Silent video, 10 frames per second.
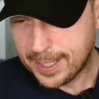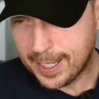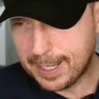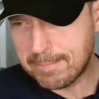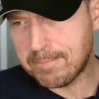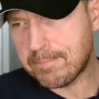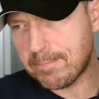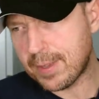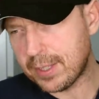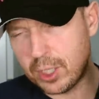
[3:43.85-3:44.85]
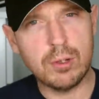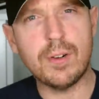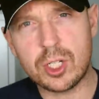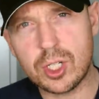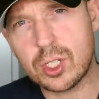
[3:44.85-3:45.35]
Um, the new
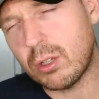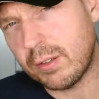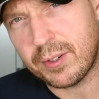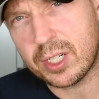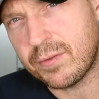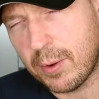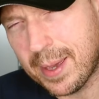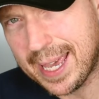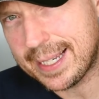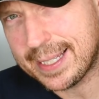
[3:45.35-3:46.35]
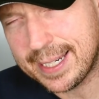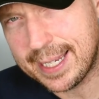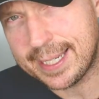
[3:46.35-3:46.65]
version's got the Fresh Foam X in it